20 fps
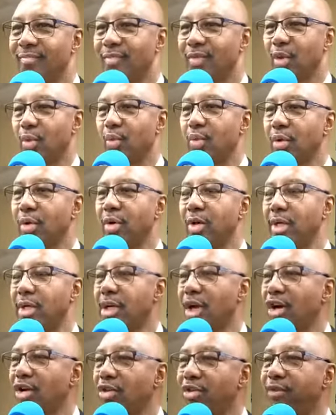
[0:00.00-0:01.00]
The word
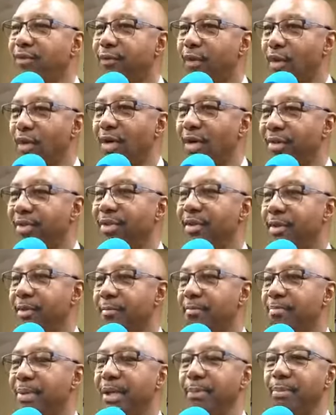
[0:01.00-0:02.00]
goes forth,
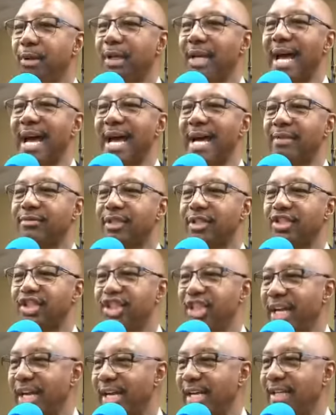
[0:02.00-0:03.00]
people's lives are
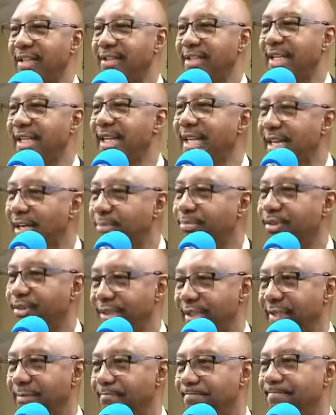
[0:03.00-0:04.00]
changed. It helps
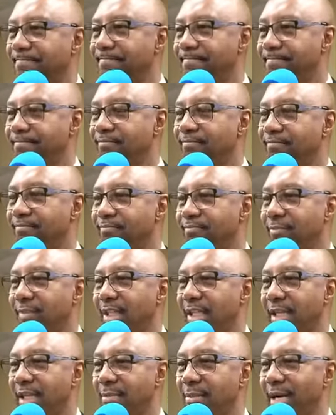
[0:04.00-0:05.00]
them.
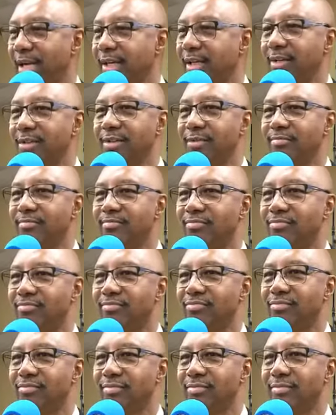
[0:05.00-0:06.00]
Anybody else?
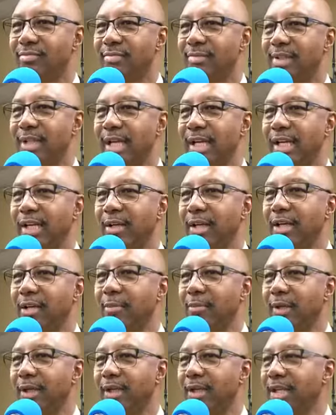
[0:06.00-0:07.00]
Any,
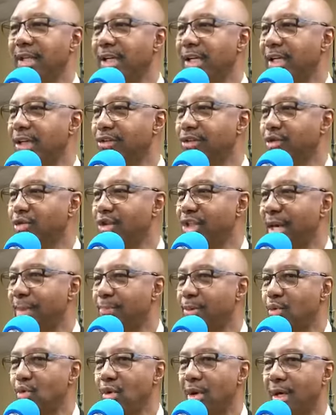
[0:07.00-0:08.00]
anything else on
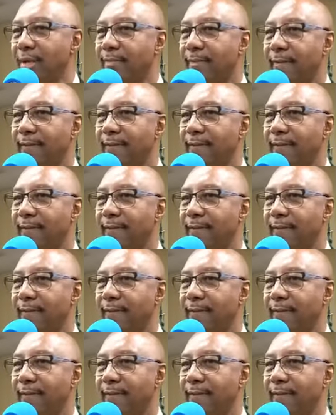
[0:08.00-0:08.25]
chapter 1? Well,